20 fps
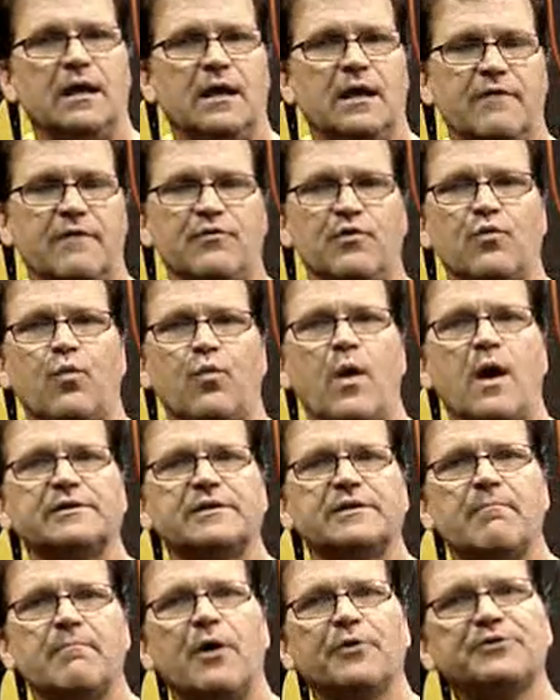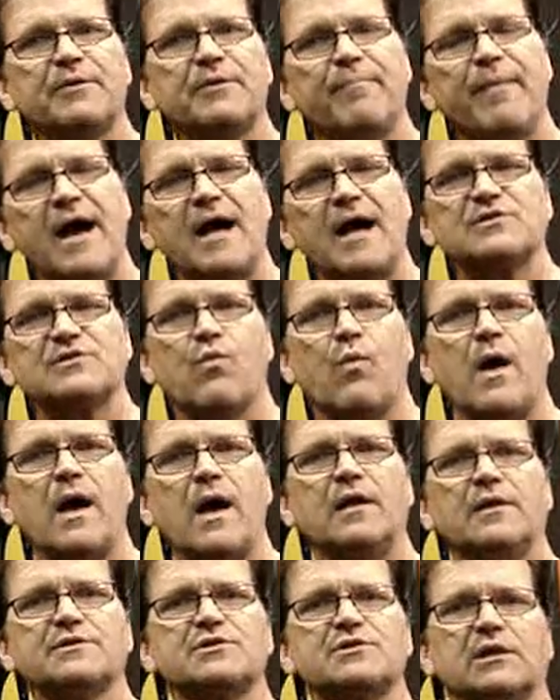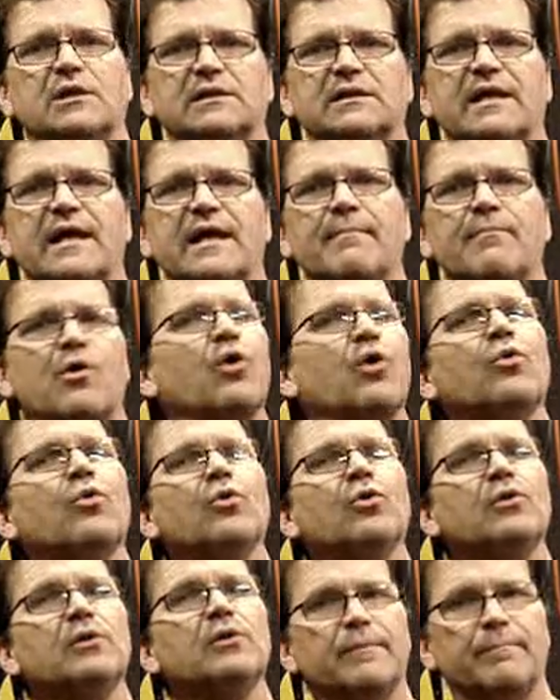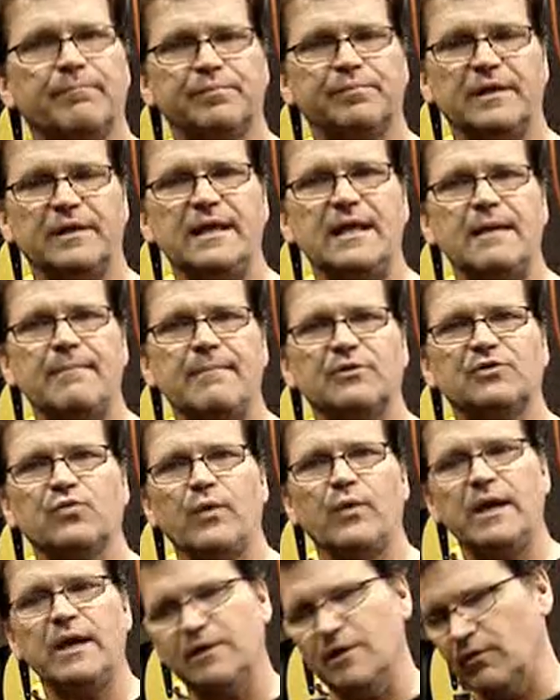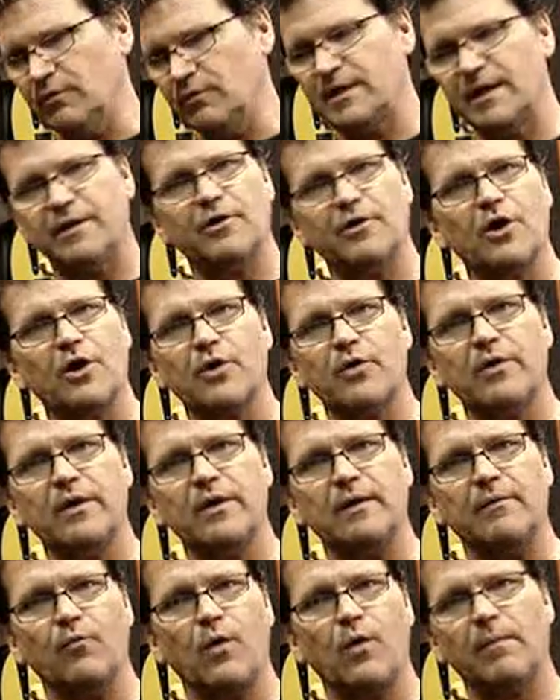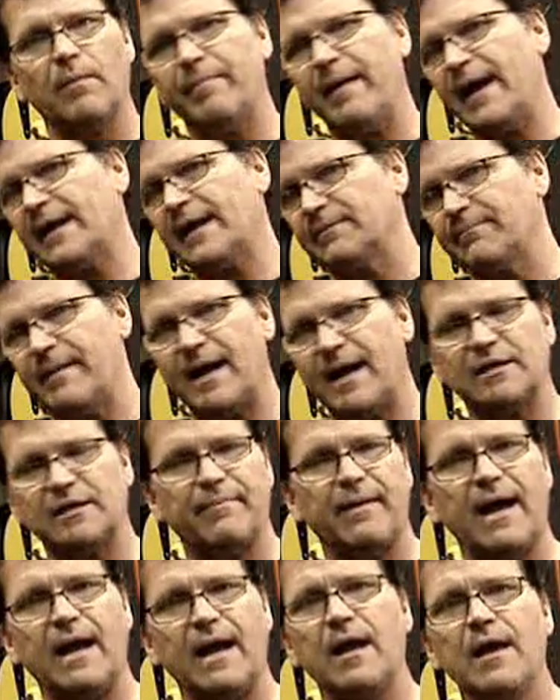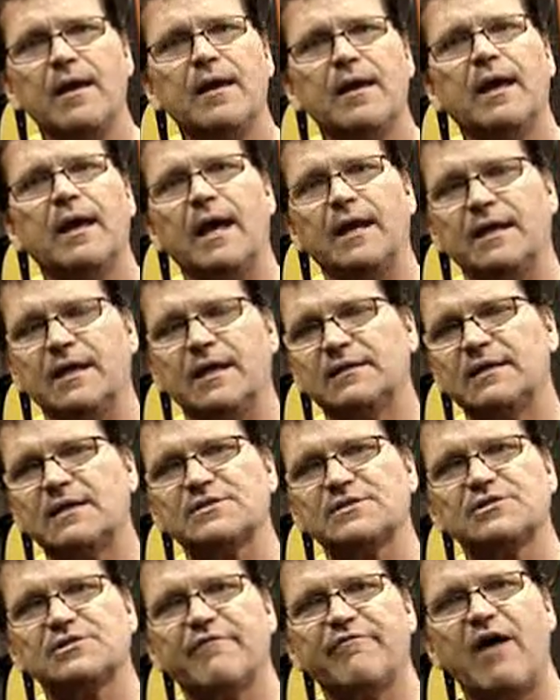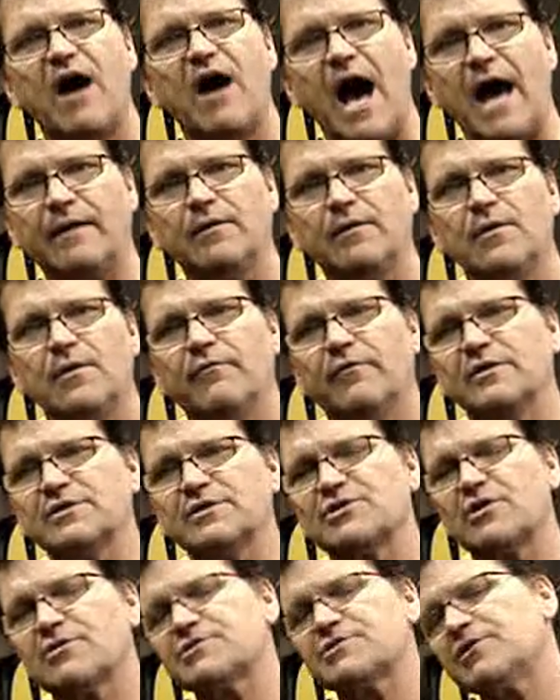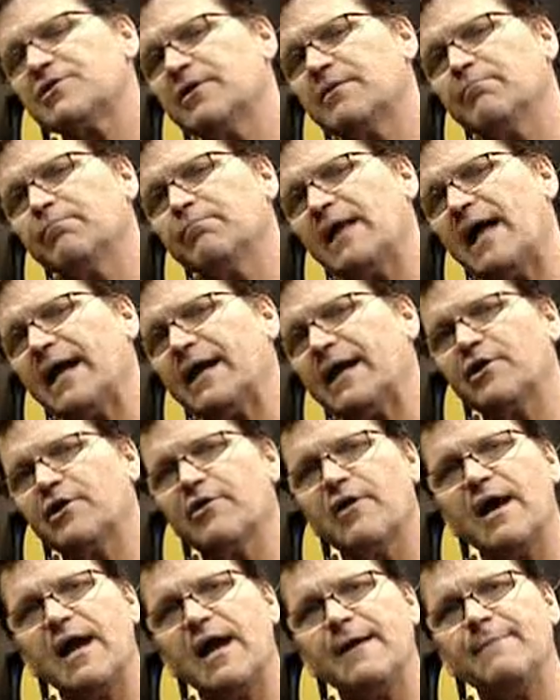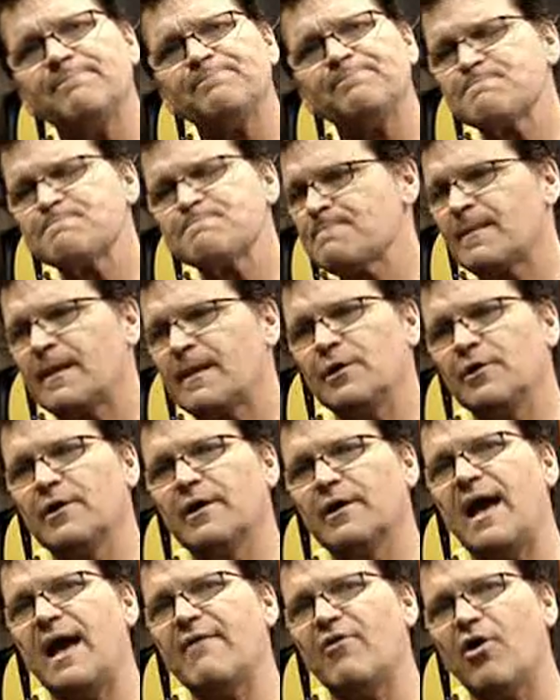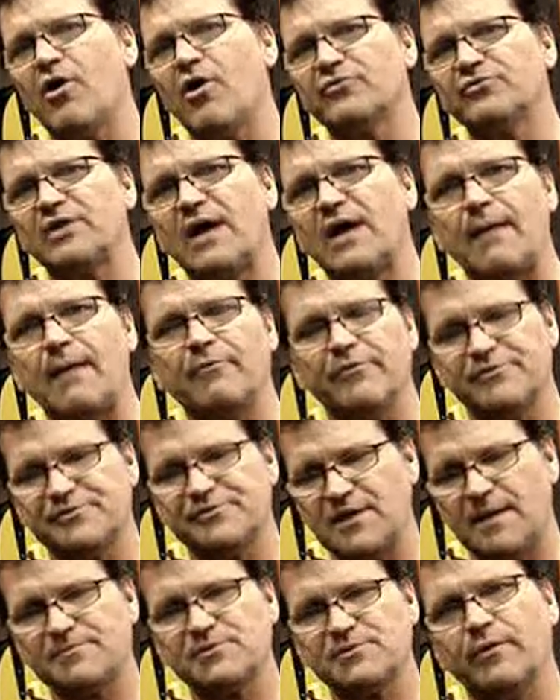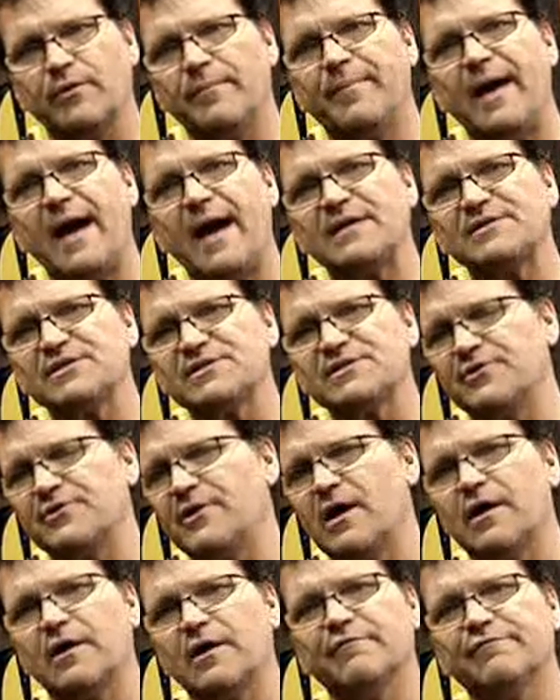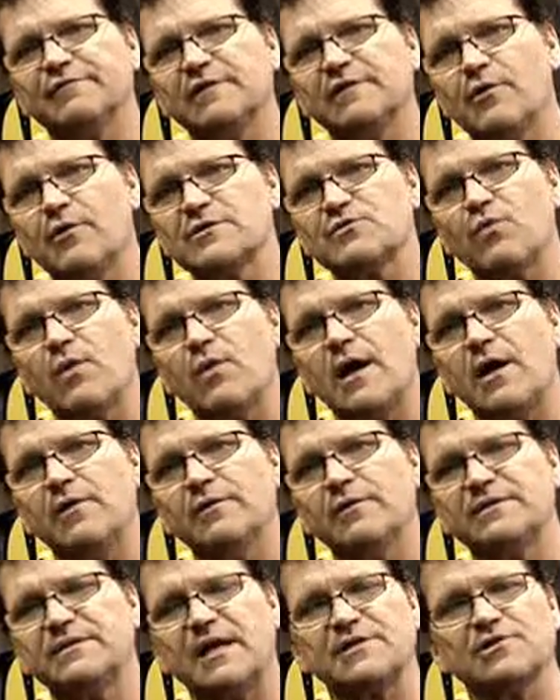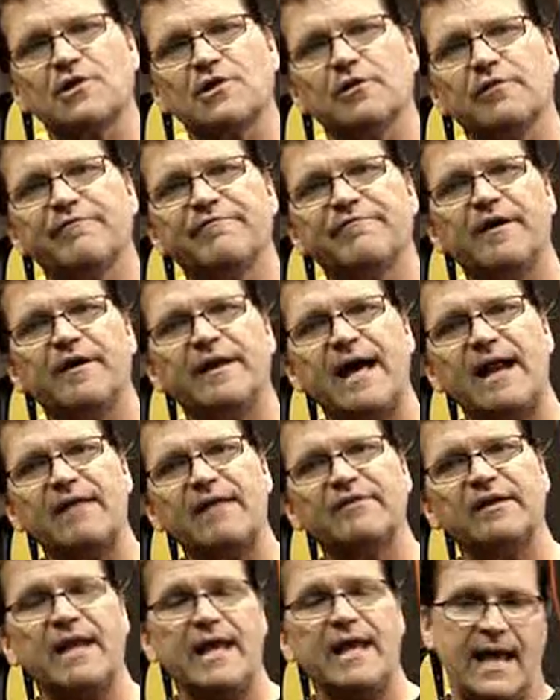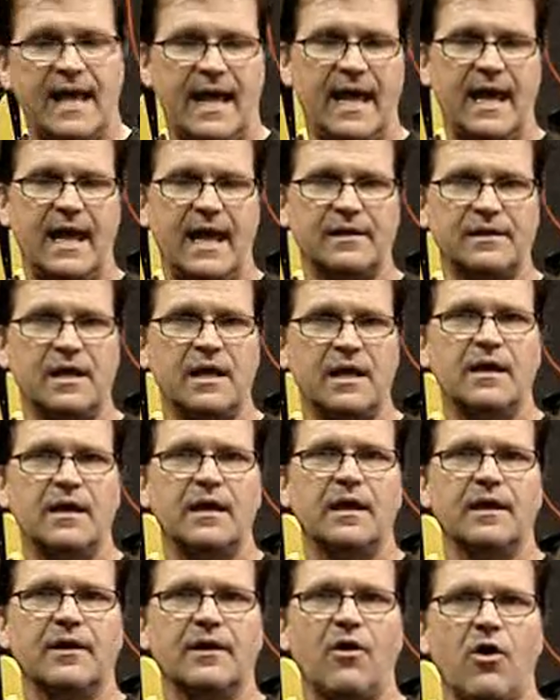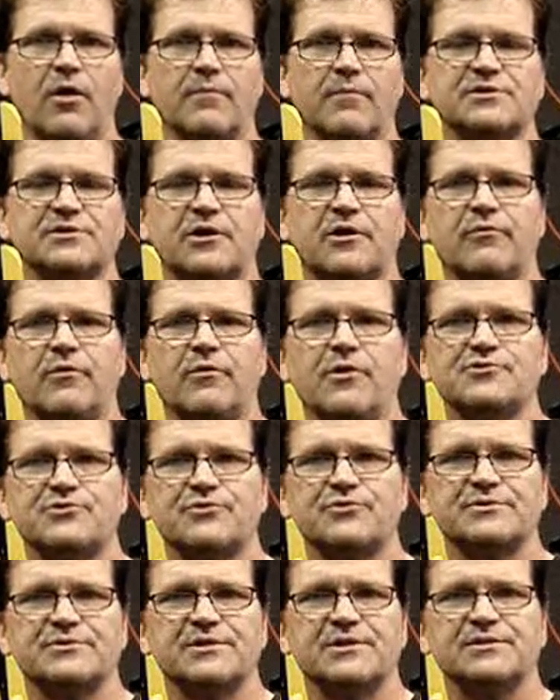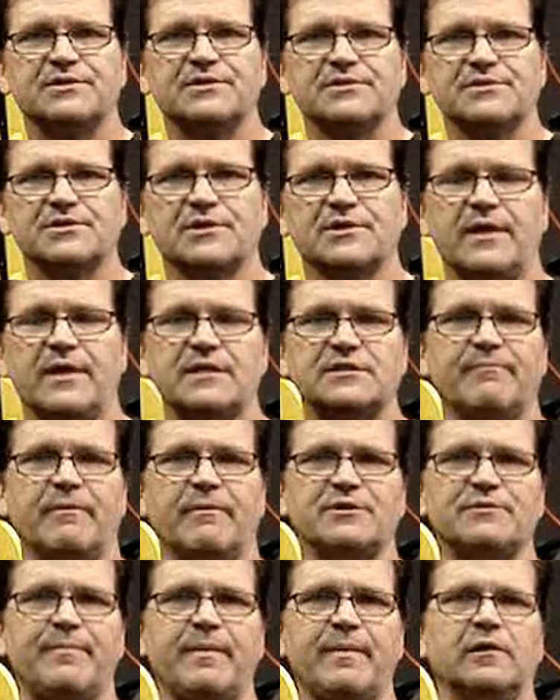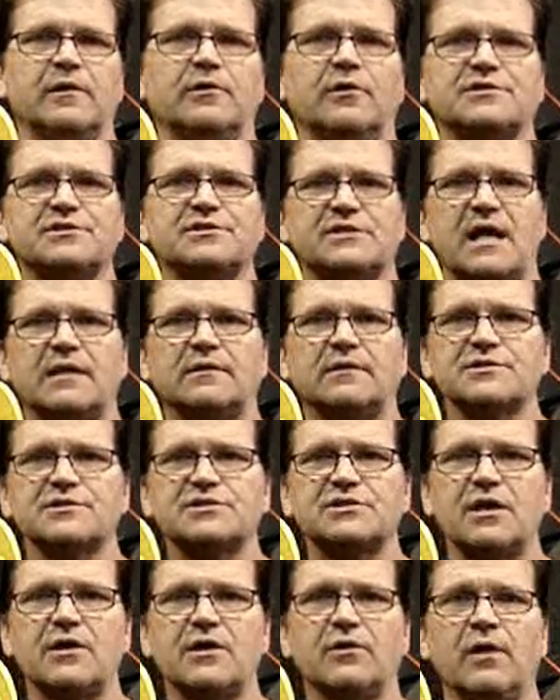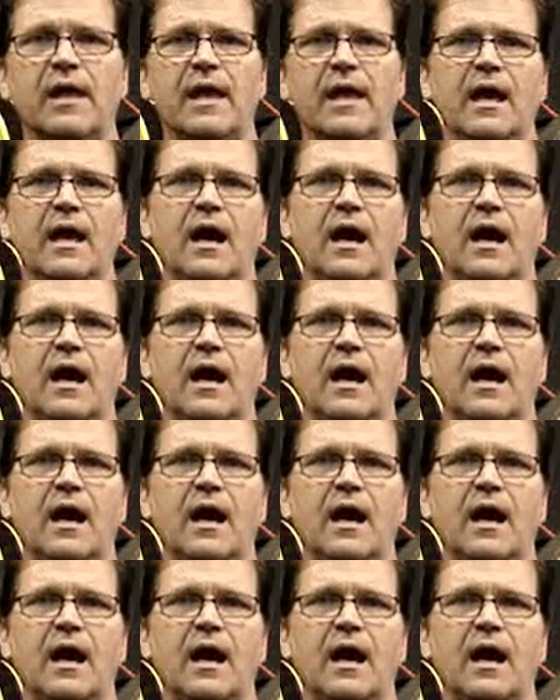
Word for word: If you're welding multi-pass welds, let them cool, plenty in between. Don't get in a hurry and weld back to back to back and get that stuff hot. When it starts turning black and gray, you're going to have a hard time with subsequent passes. They're not going to flow as well. It takes all the fun out of it, and it harms the corrosion resistance. So that's my spiel on stainless steel.